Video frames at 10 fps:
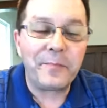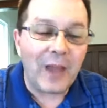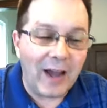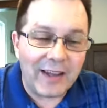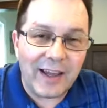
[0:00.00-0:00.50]

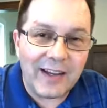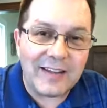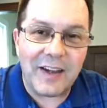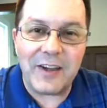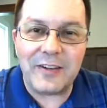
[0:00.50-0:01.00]
I got to
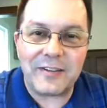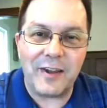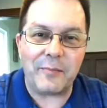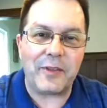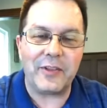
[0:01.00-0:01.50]
tell you
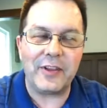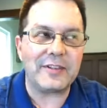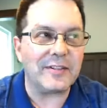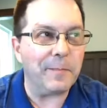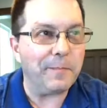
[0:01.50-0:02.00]
something.
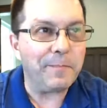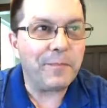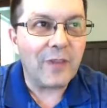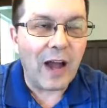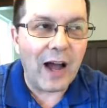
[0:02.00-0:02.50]
Listen,
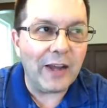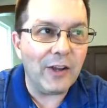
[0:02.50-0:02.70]
I